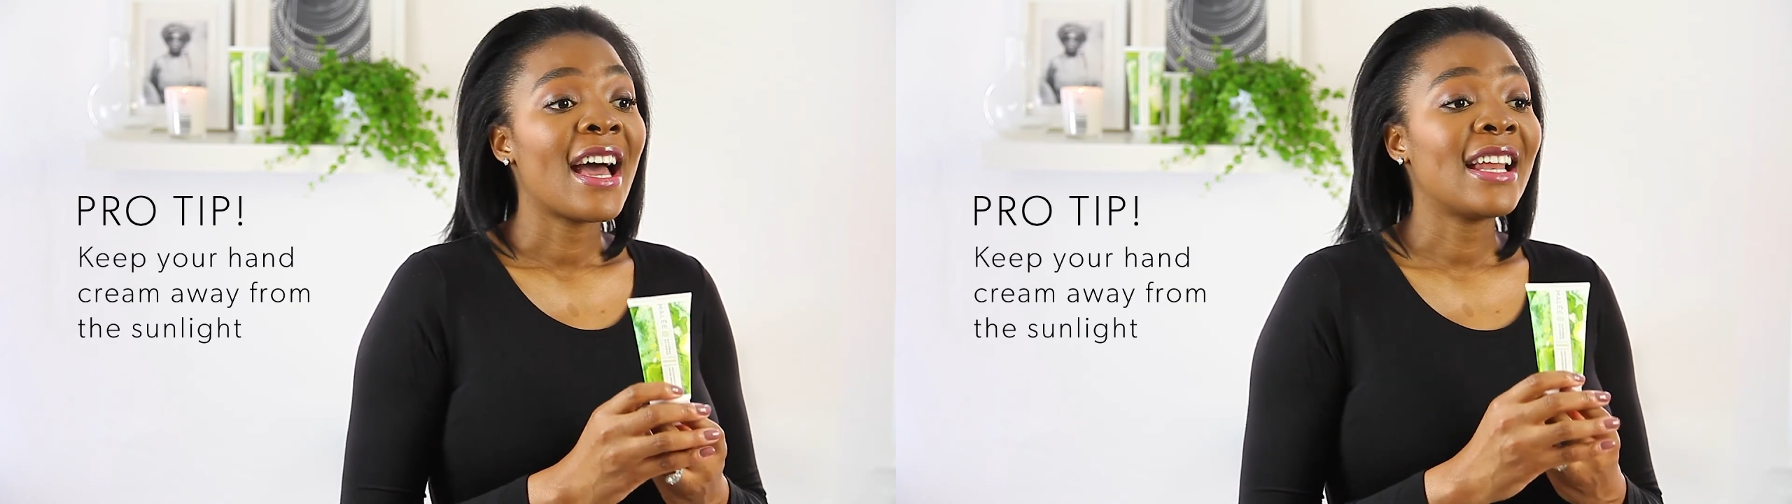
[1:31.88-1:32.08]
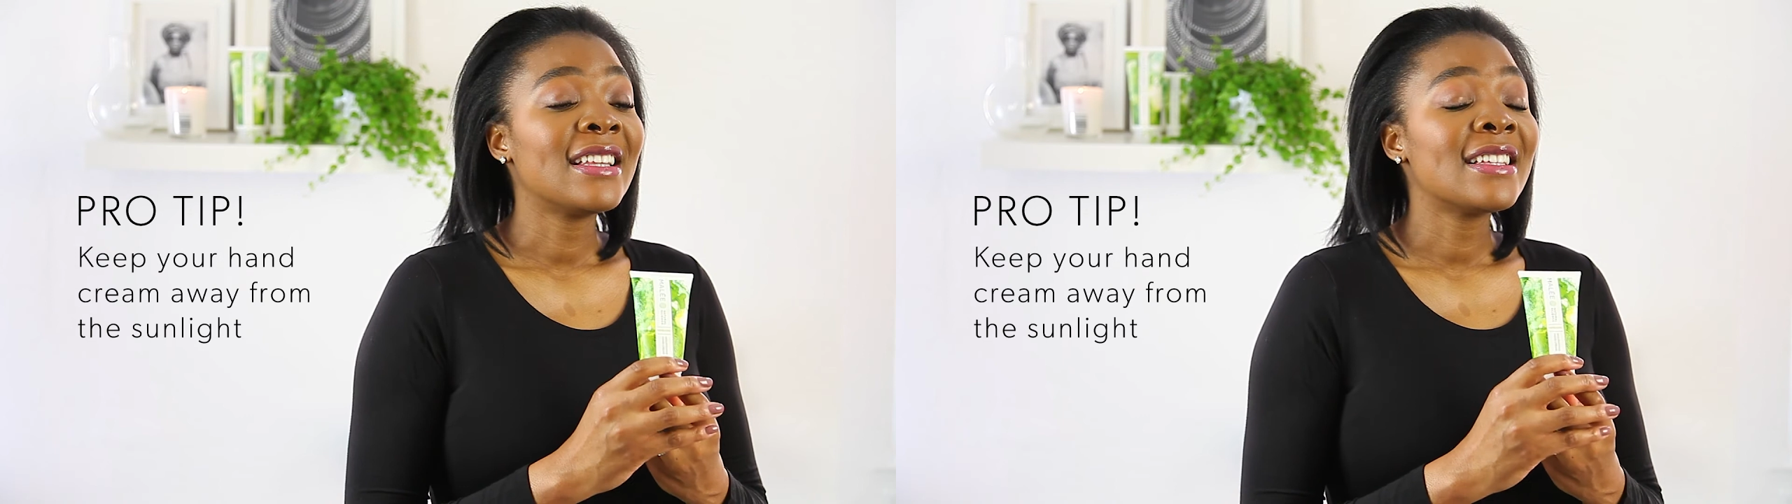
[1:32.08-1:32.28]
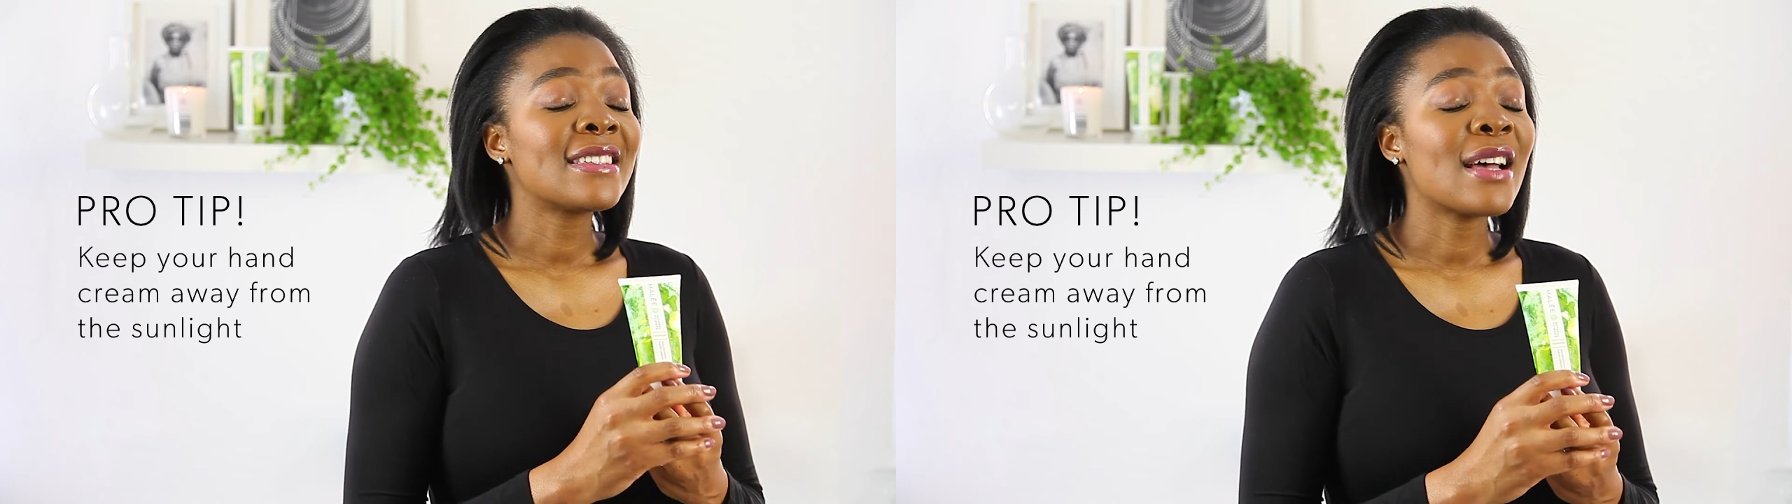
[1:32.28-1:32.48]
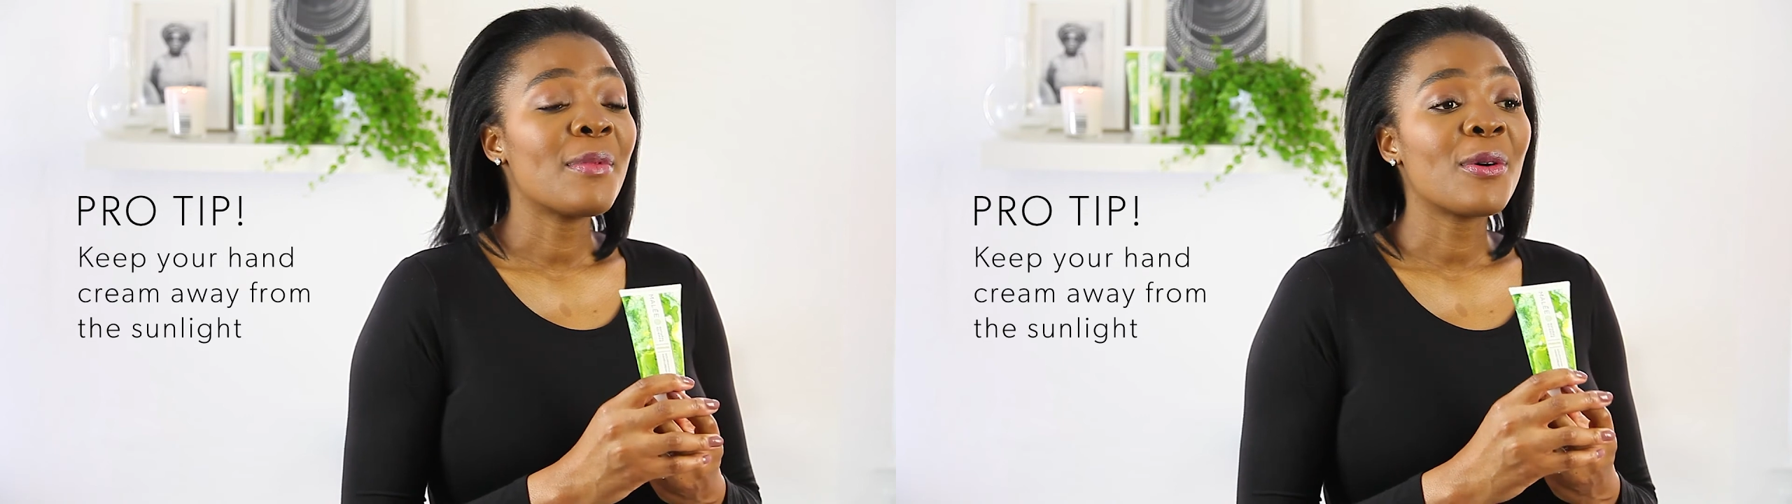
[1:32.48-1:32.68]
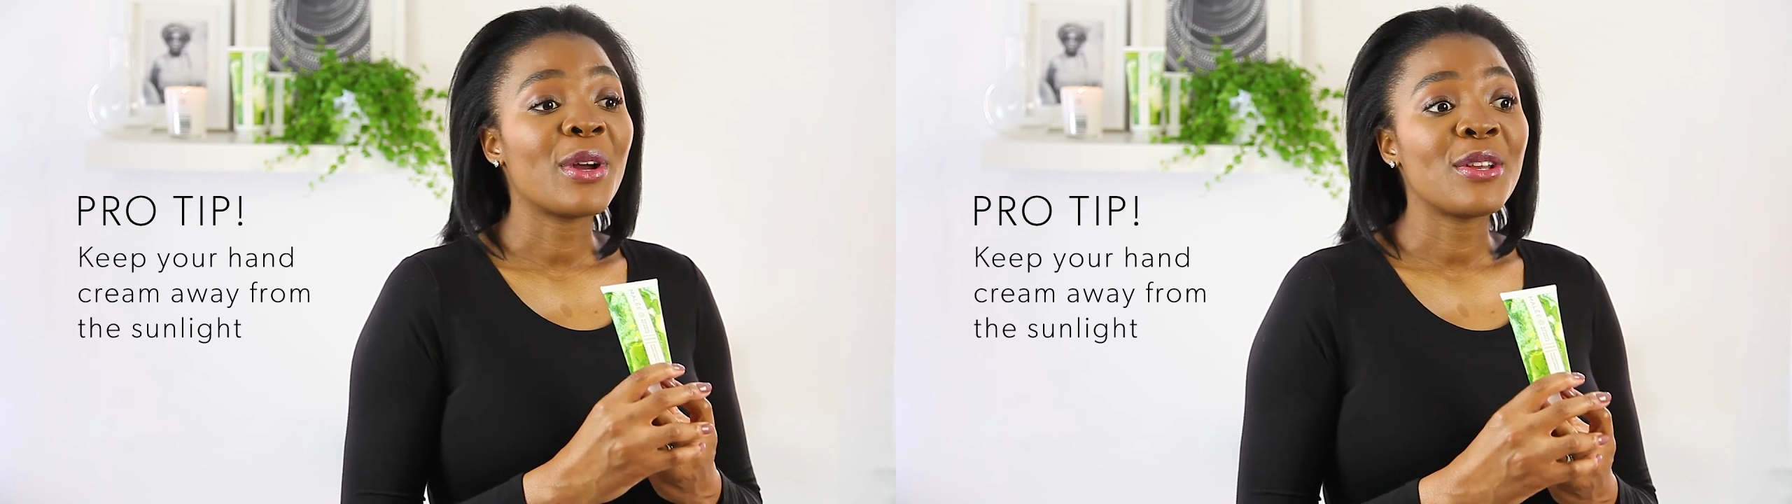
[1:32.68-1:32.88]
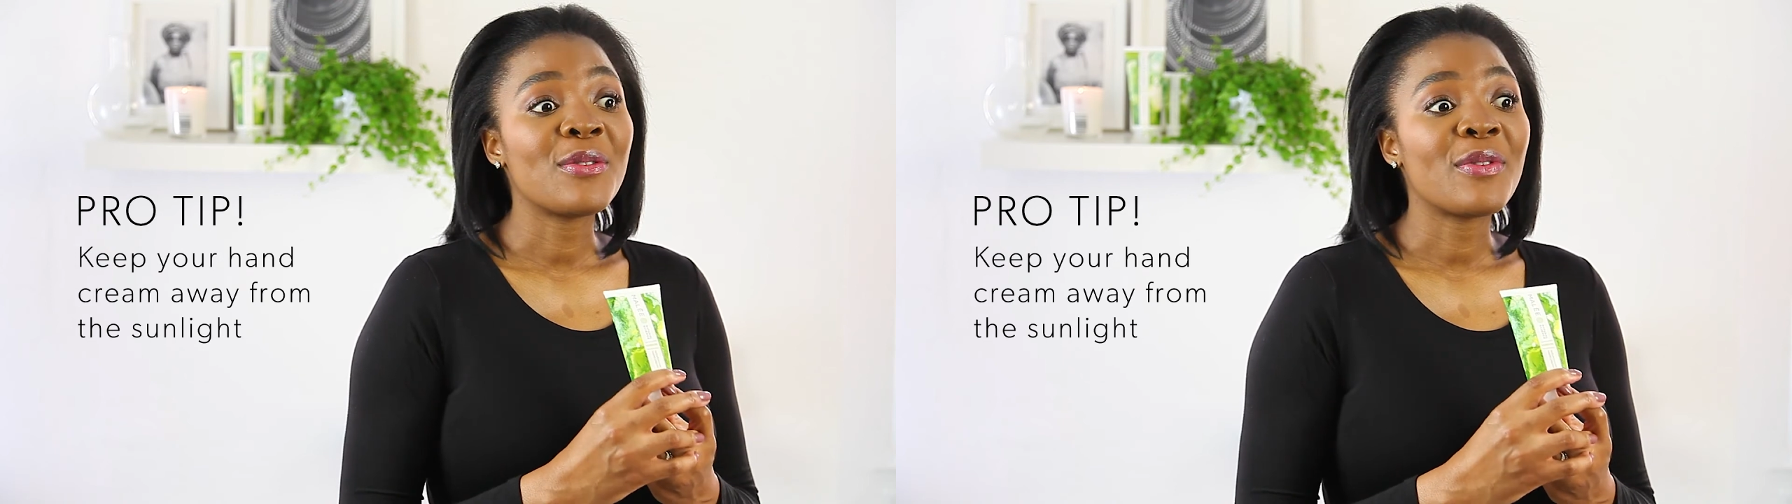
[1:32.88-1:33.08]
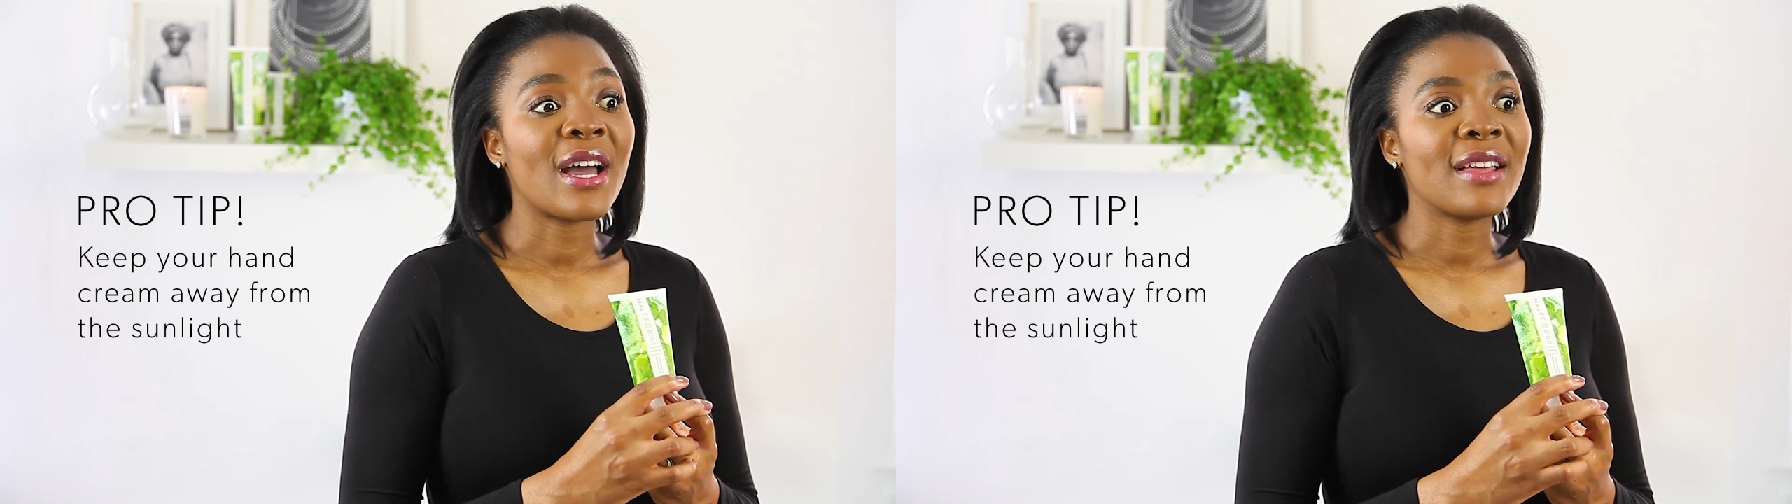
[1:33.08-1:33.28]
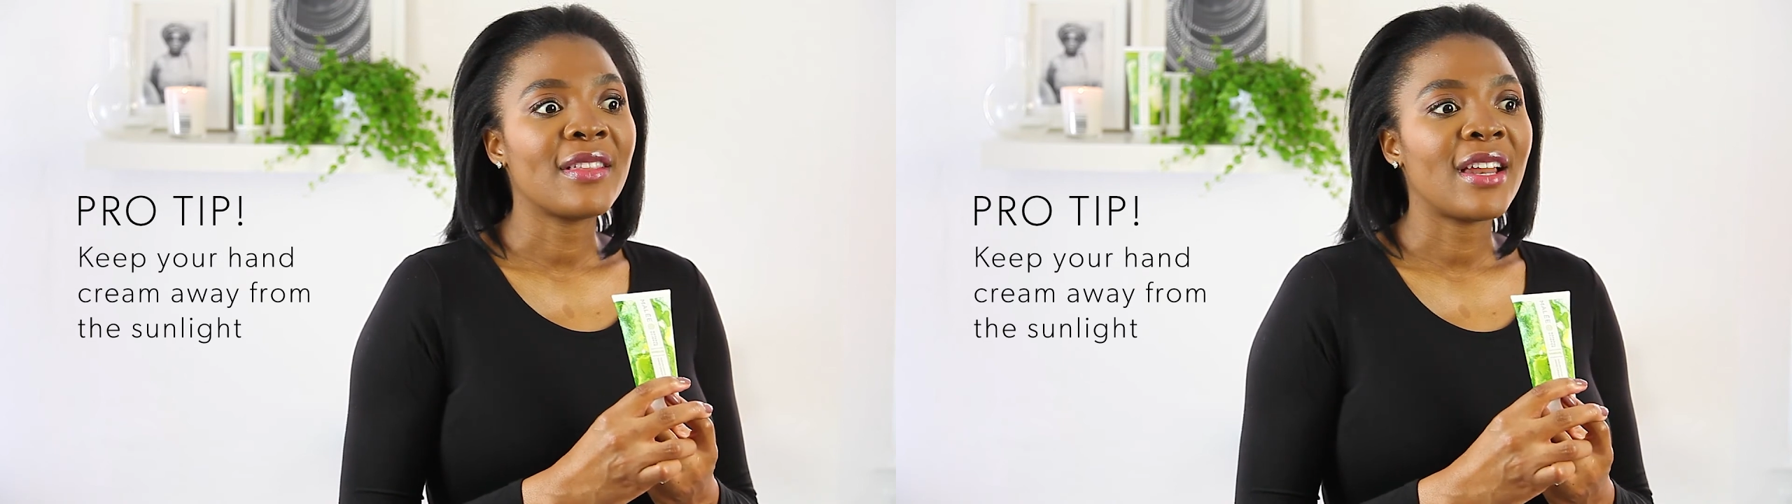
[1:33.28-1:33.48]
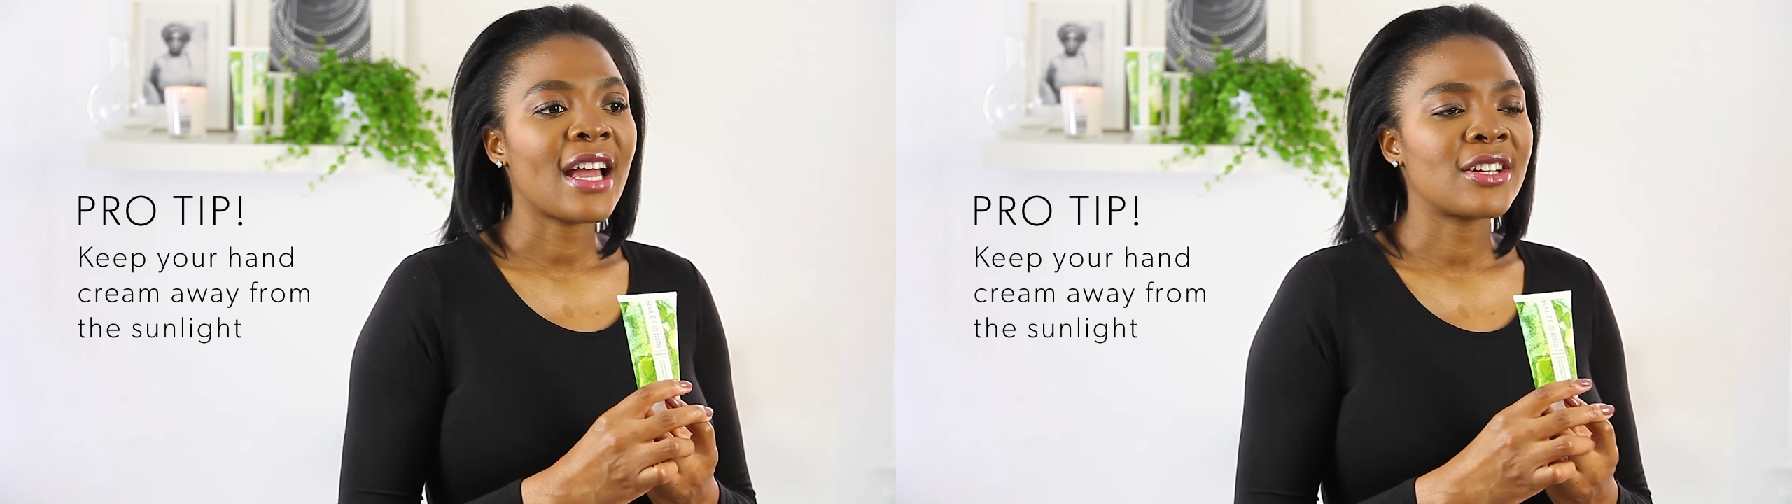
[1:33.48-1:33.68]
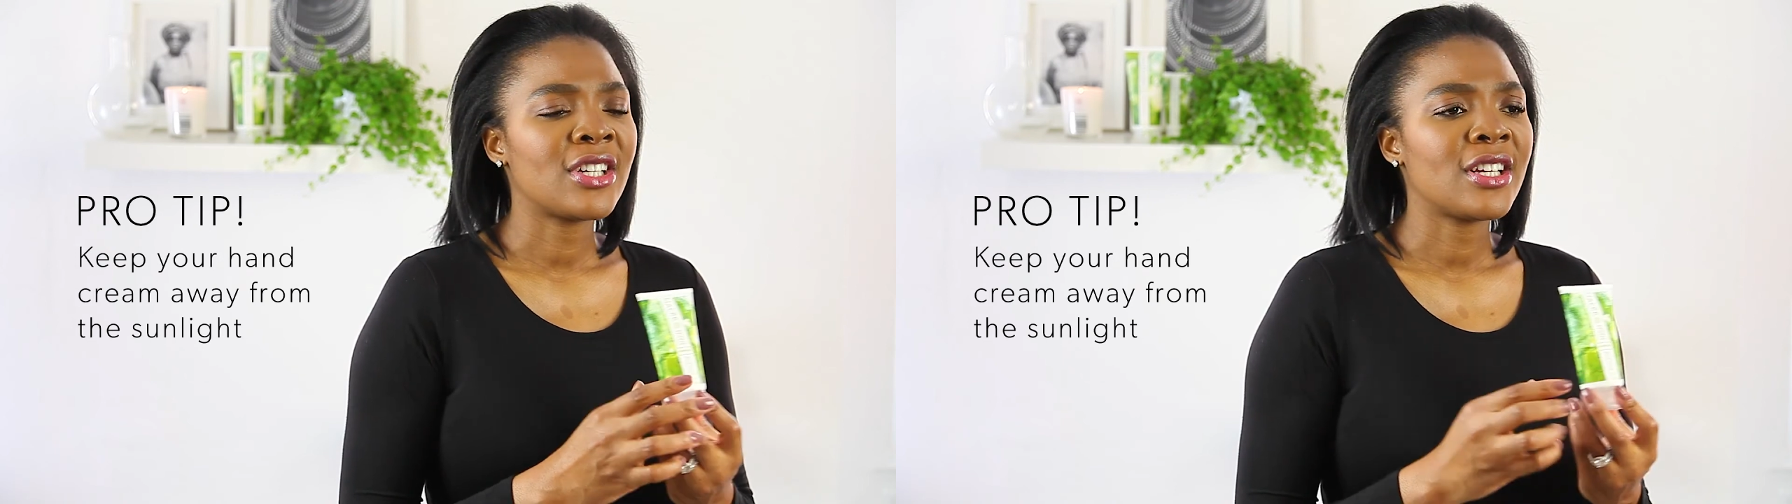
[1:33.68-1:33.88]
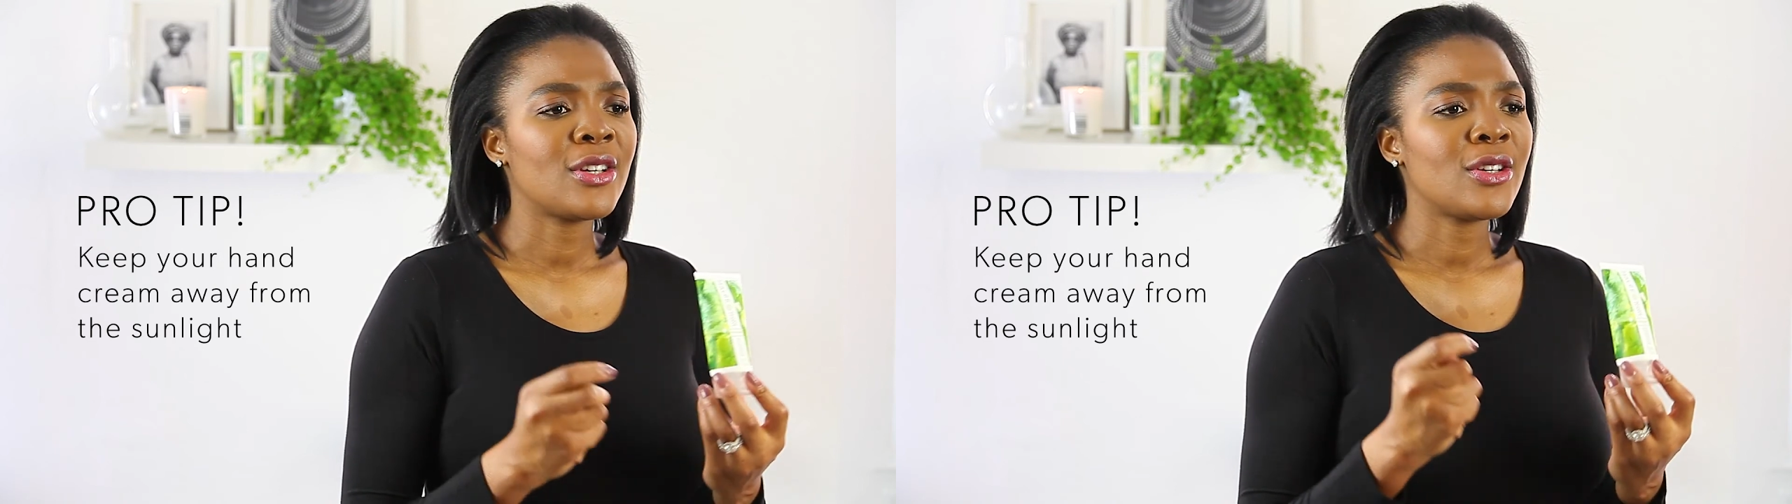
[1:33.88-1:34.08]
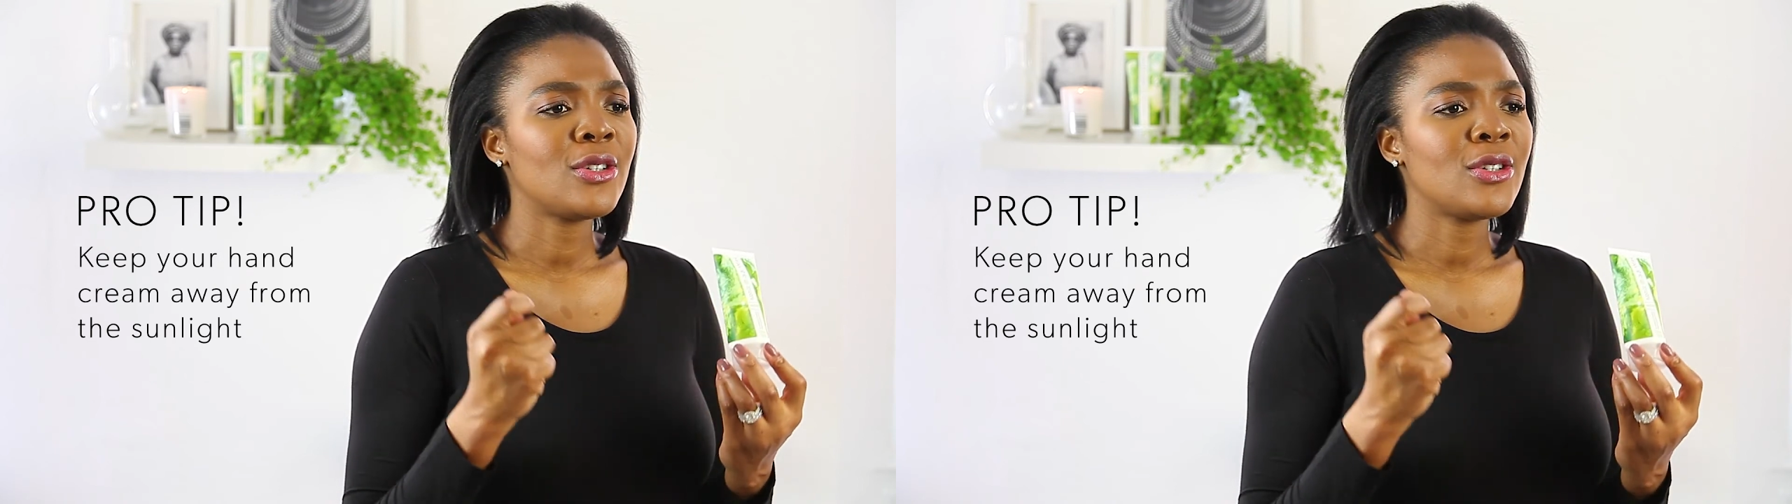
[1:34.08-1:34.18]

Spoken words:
And in the summer when you find that actually